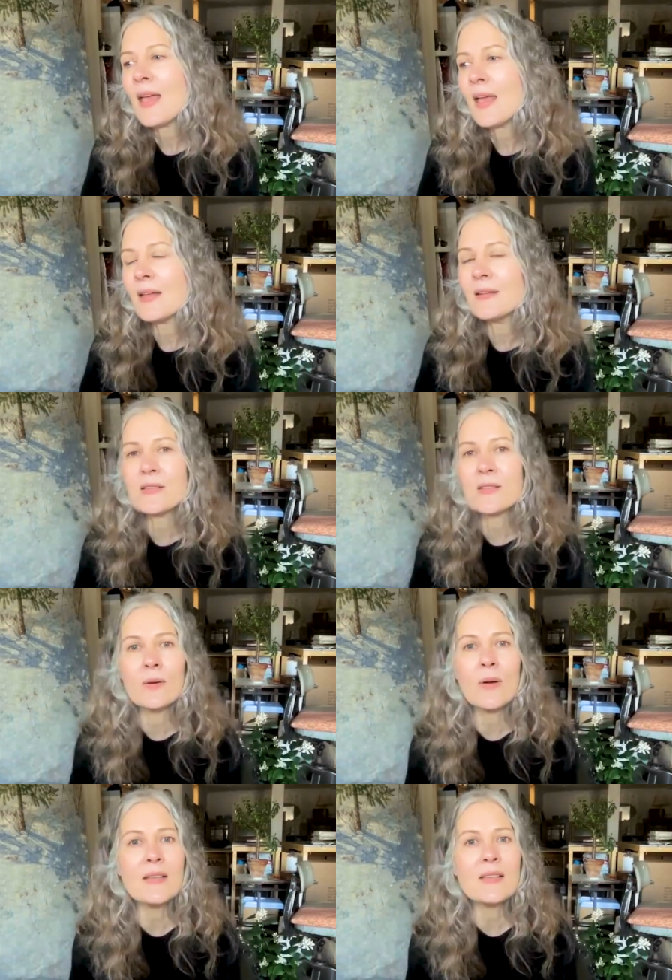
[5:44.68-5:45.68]
and
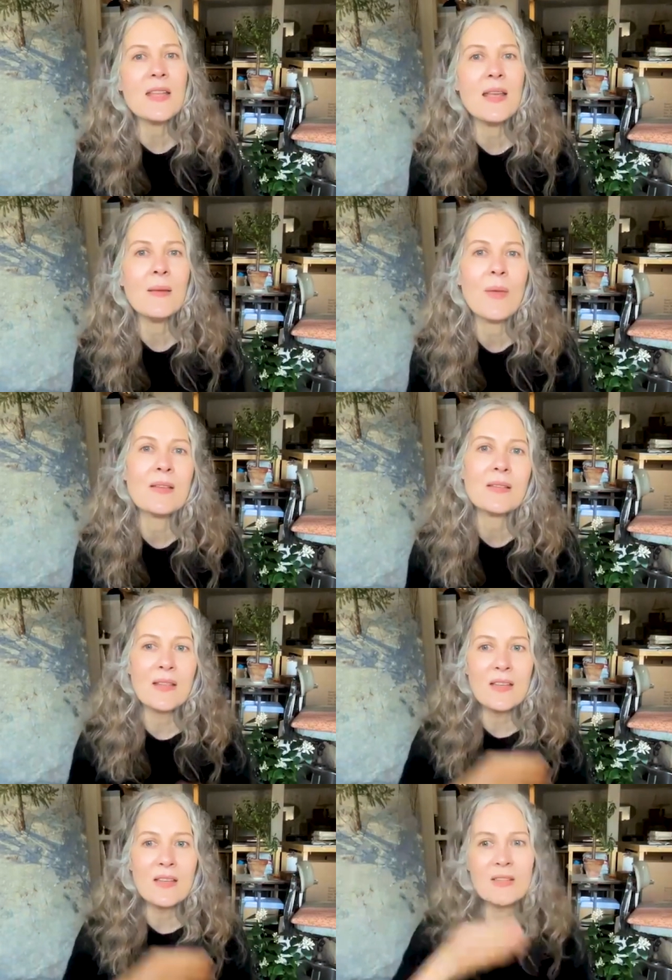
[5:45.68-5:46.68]
so i see him as
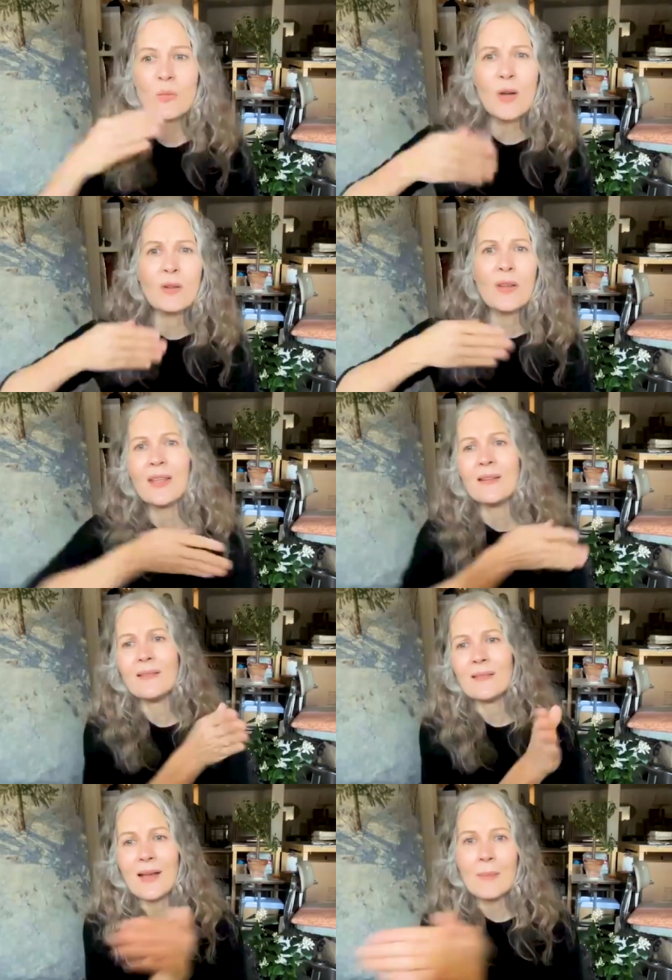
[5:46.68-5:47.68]
this weirdly
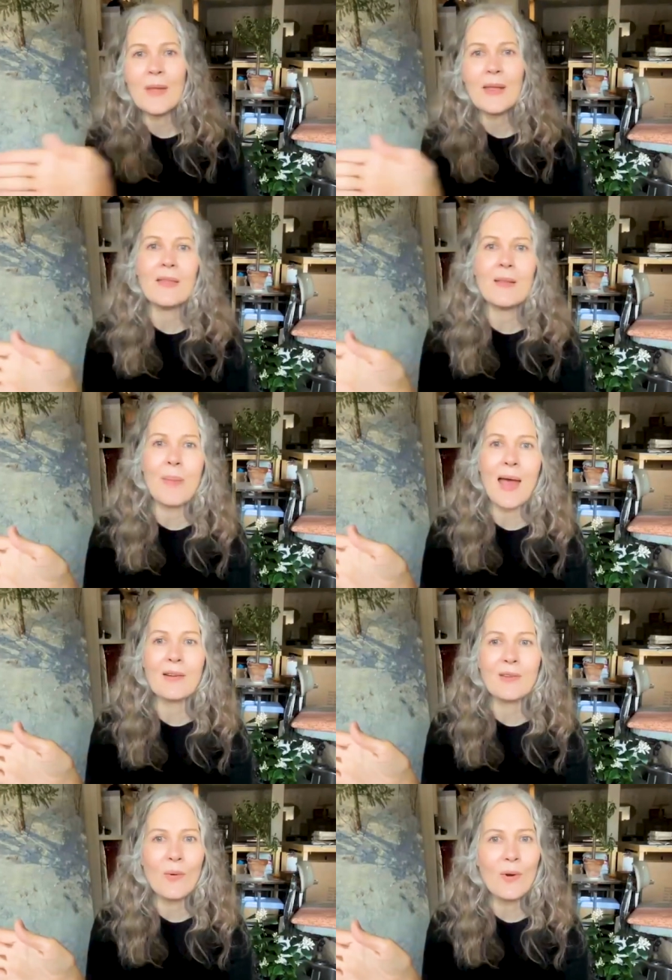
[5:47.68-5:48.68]
coming in the
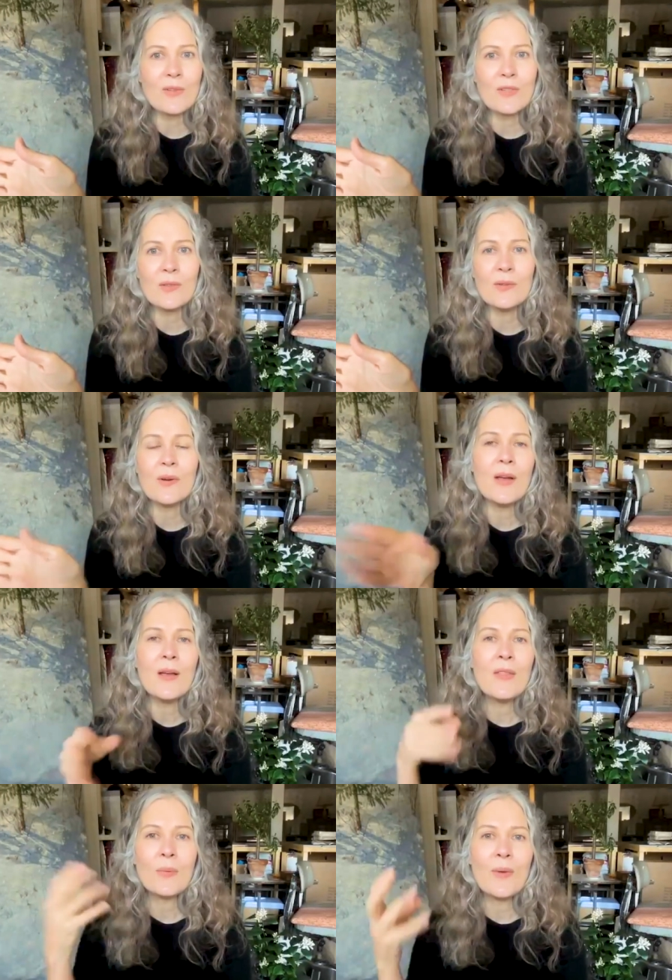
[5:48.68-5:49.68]
back door to
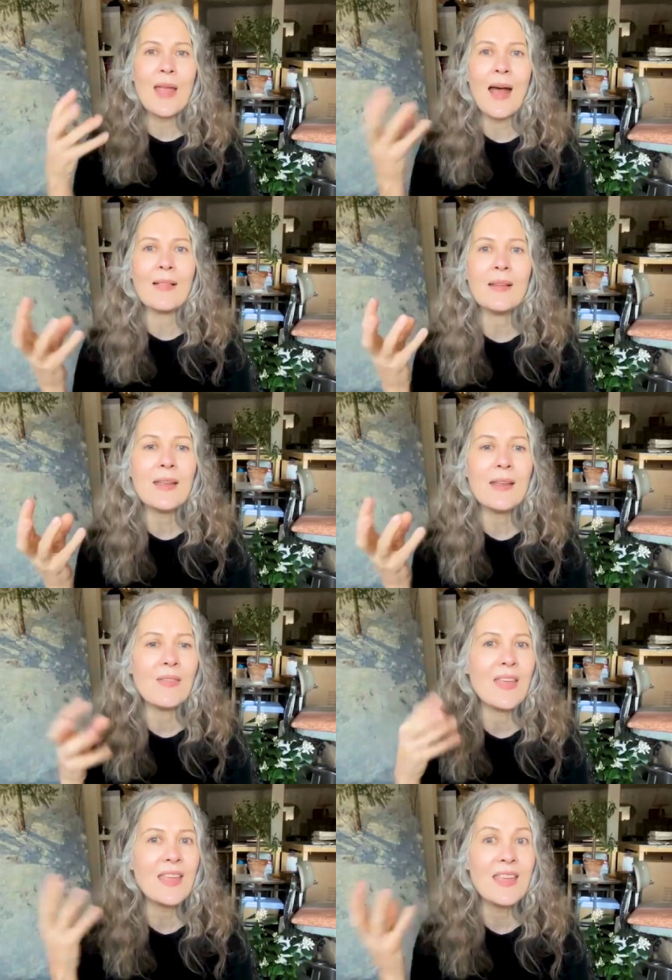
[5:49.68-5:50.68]
the reality
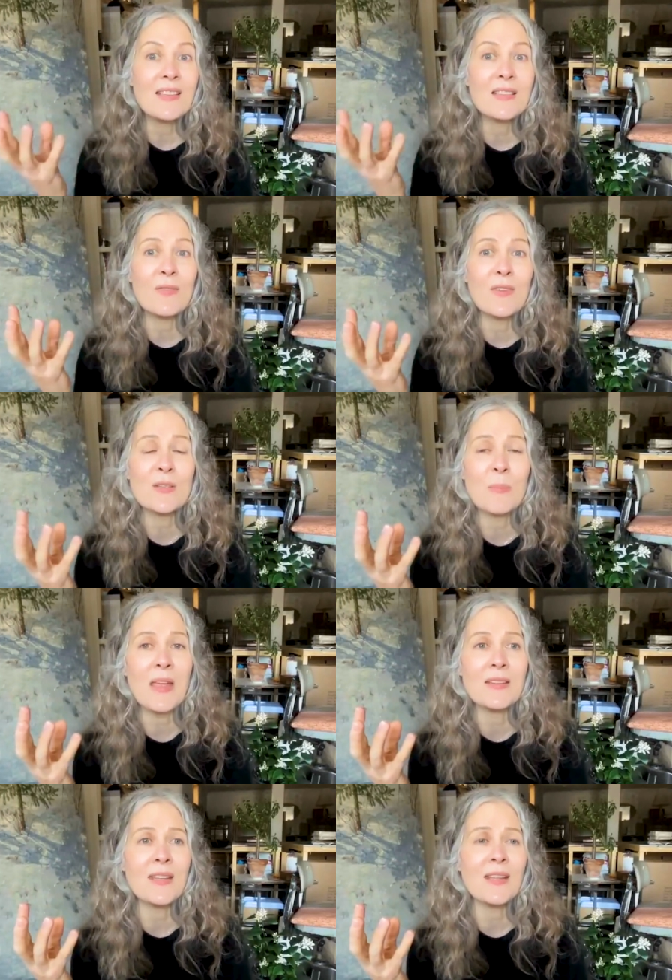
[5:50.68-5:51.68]
and the ease of his
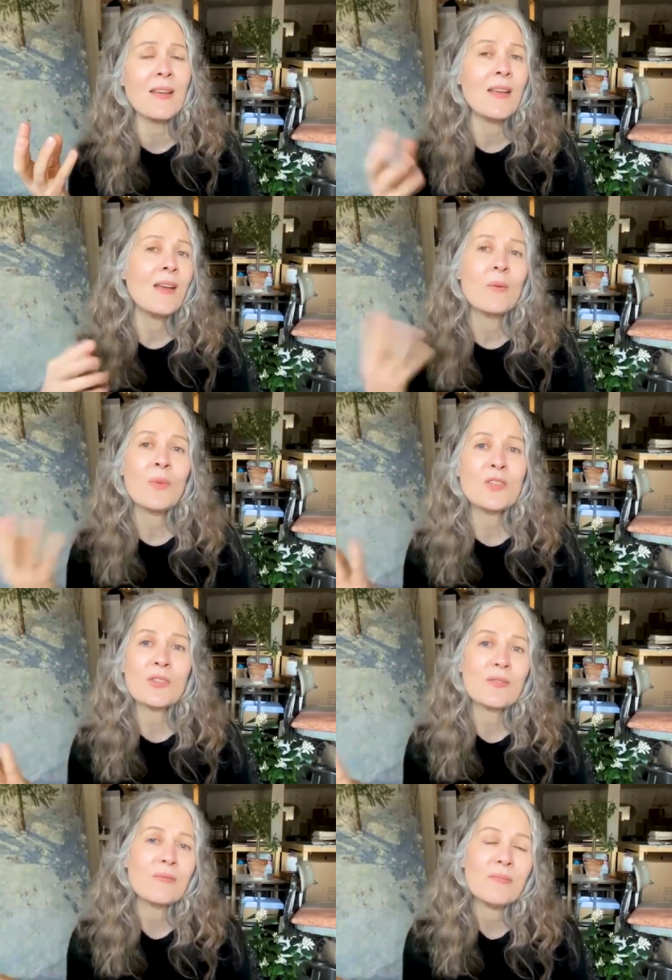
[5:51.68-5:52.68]
painting
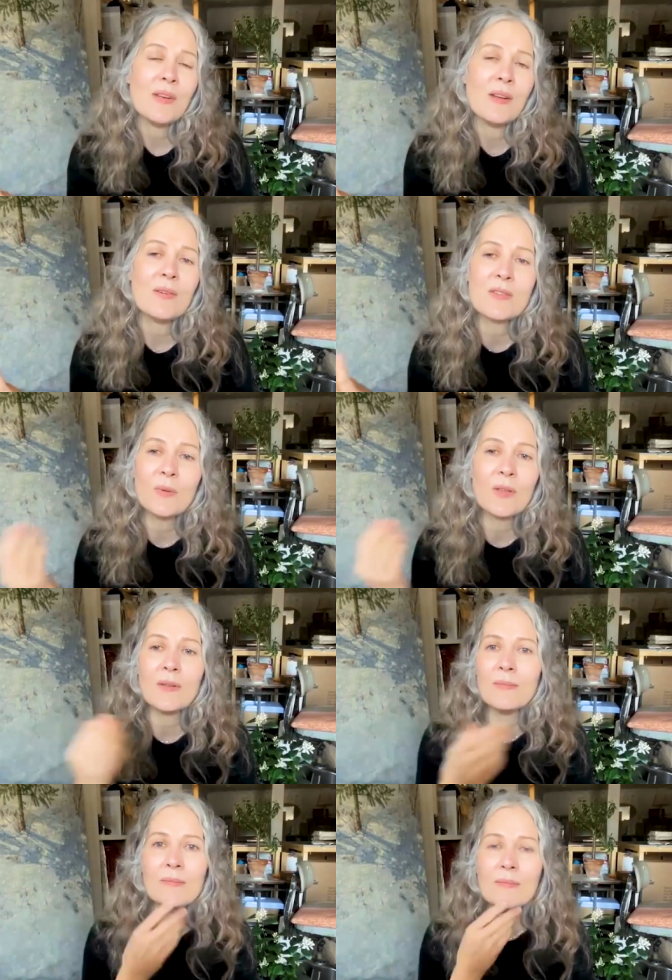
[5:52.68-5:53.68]
which you know is
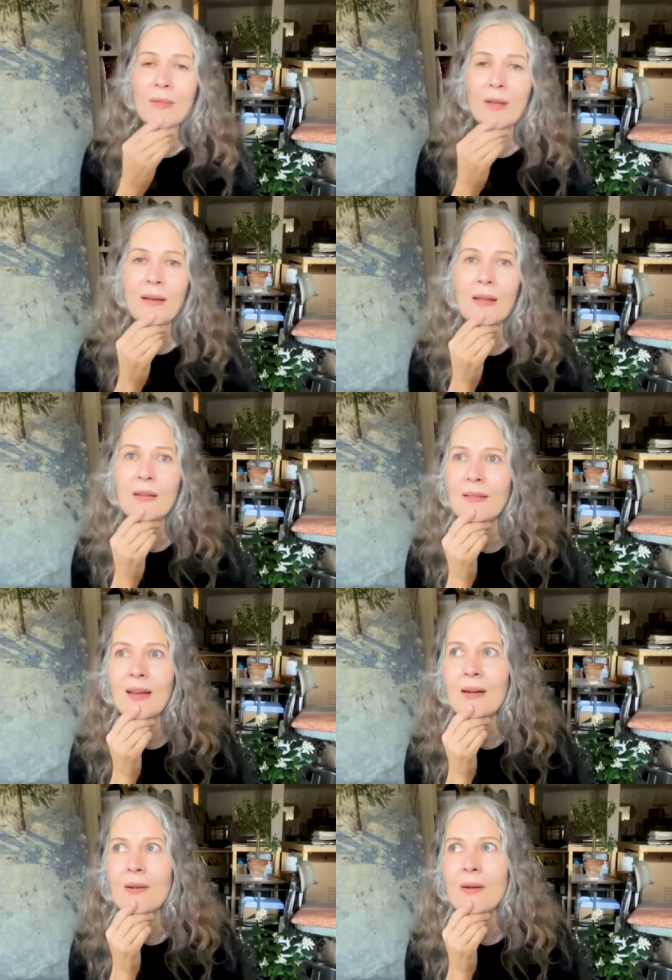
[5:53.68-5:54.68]
really I
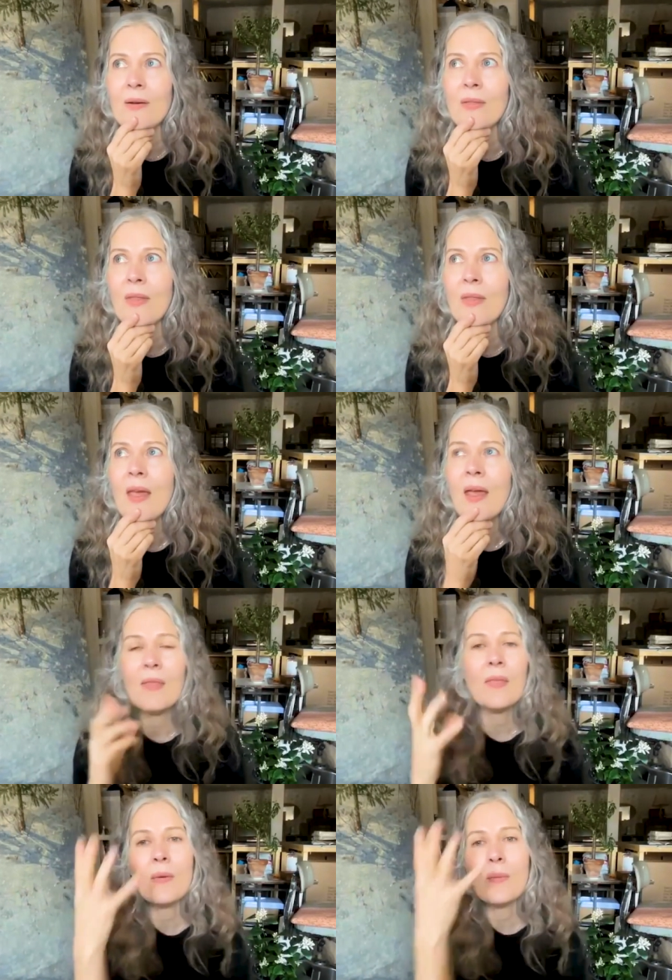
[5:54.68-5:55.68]
I don't know. And
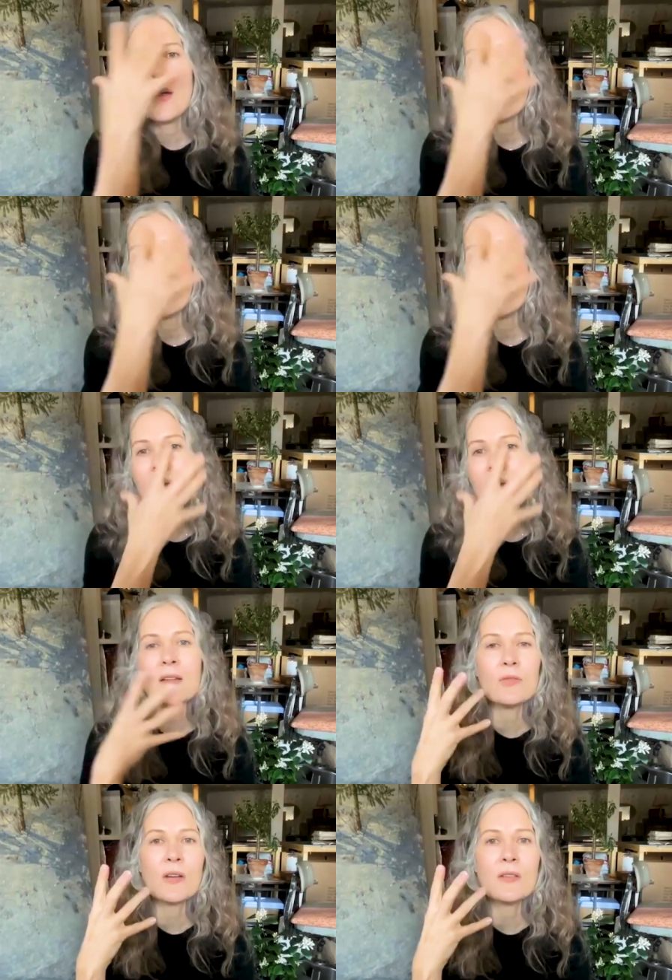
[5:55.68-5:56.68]
and then the way that he
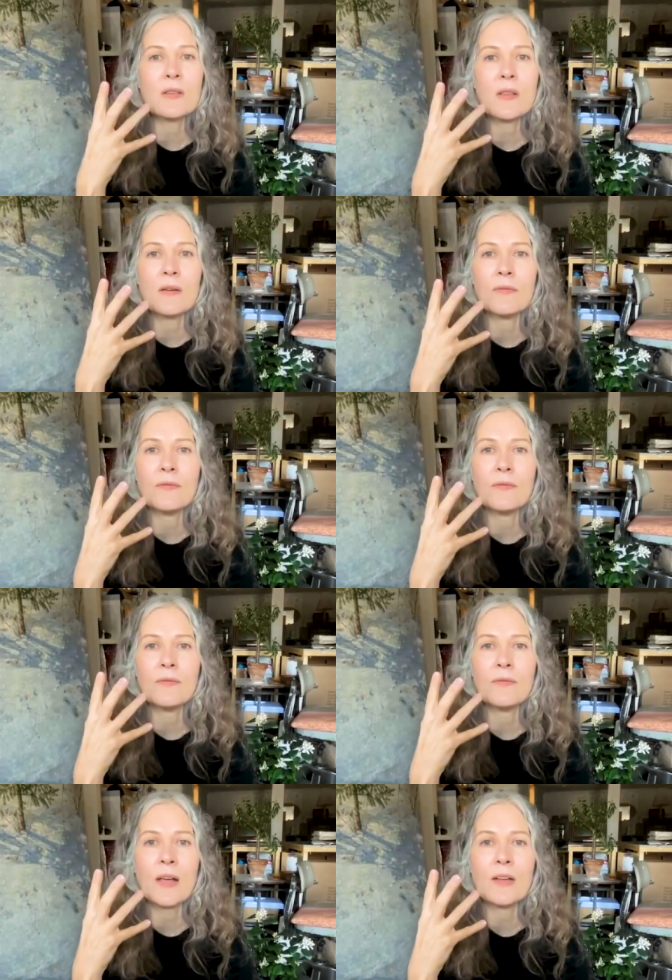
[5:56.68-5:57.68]
constructs the flesh
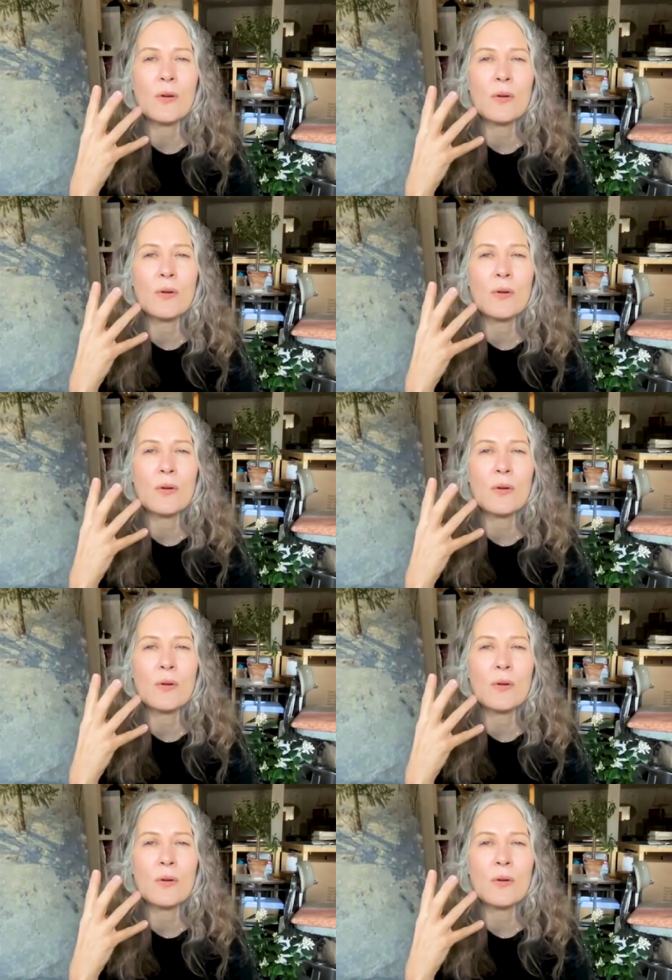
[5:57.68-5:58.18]
tones and the